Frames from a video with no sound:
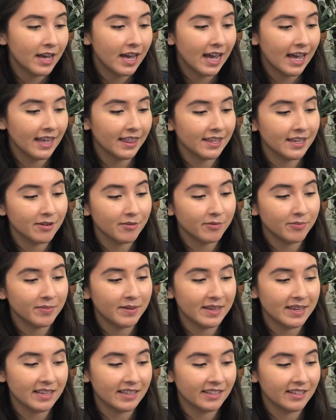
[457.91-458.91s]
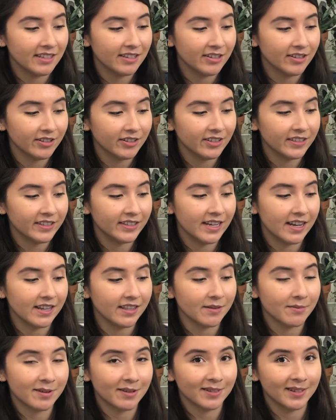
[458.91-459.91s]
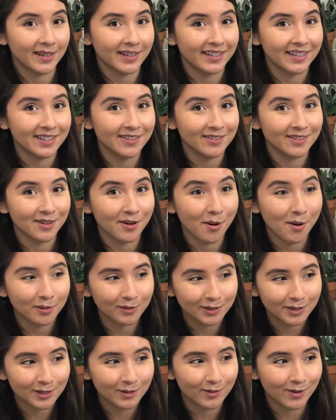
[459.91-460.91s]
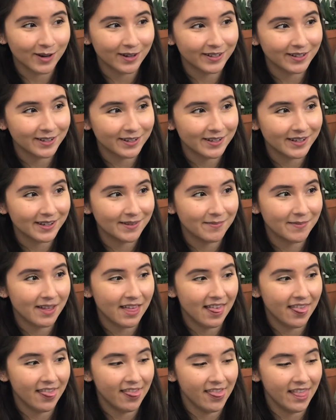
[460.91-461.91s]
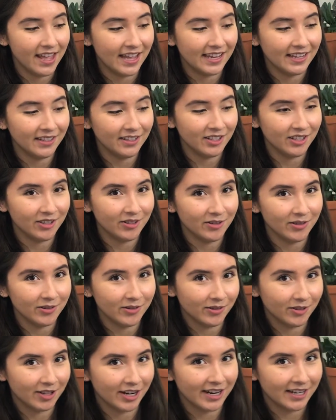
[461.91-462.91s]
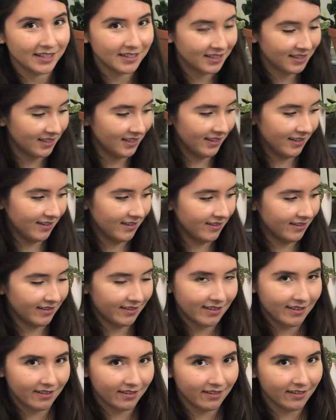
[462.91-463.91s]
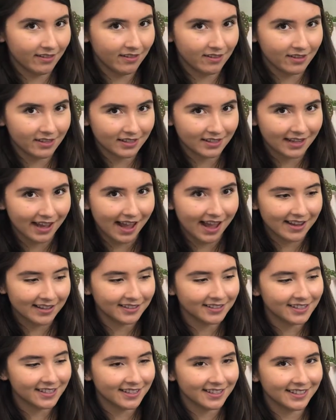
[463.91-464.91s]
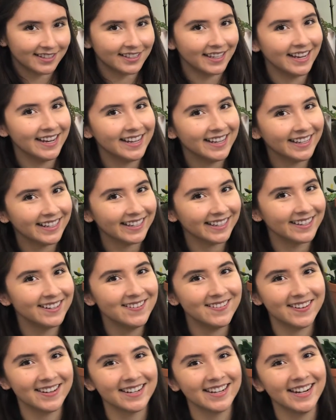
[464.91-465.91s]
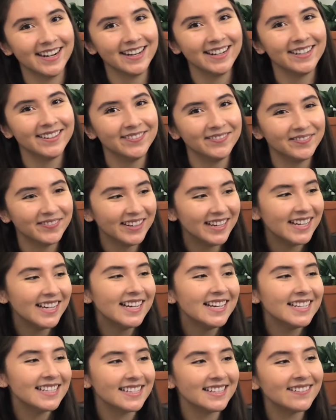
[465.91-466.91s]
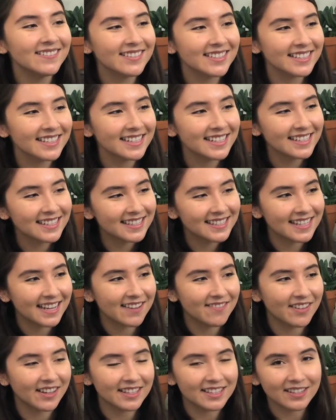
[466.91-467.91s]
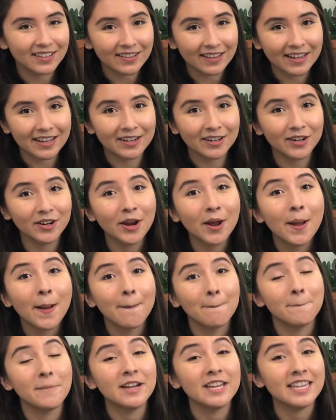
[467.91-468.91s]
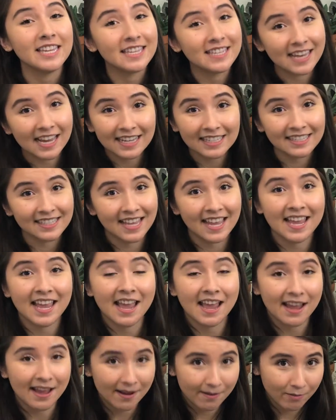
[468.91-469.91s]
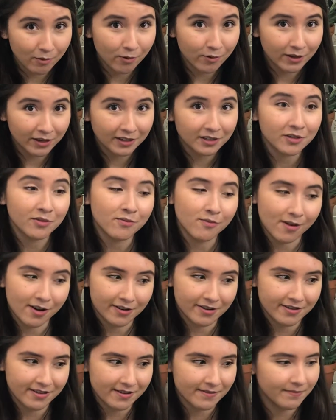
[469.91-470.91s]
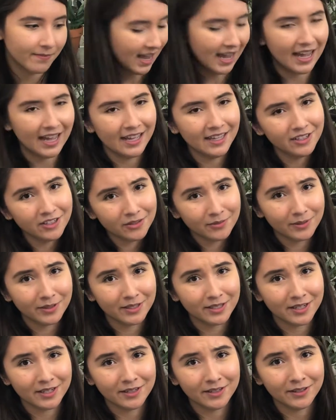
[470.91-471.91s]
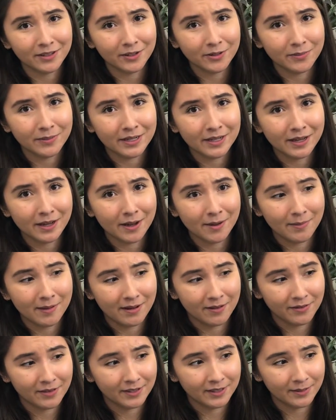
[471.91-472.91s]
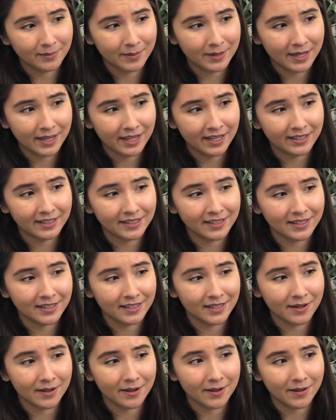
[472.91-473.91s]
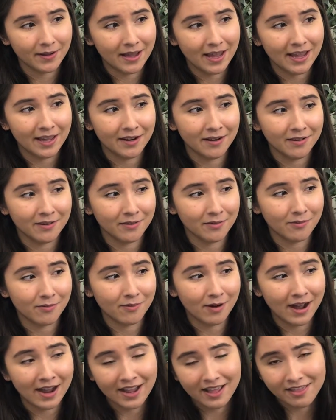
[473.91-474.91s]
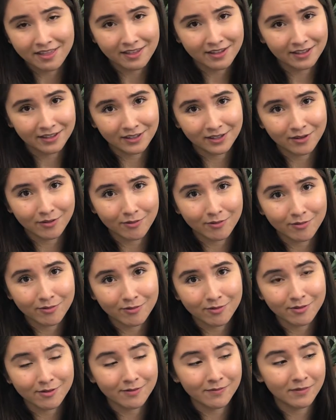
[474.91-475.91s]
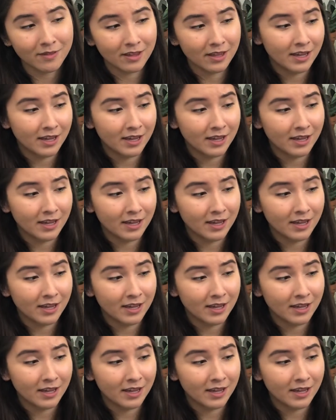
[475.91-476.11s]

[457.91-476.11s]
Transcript: I think it will be easier to take them outside and use the hose to water them than to try and stick this guy into the sink and water him. So I'm just going to save that till later. But yes, I am going to water them. I just want to talk a little bit about this plants and why I think it's so cool.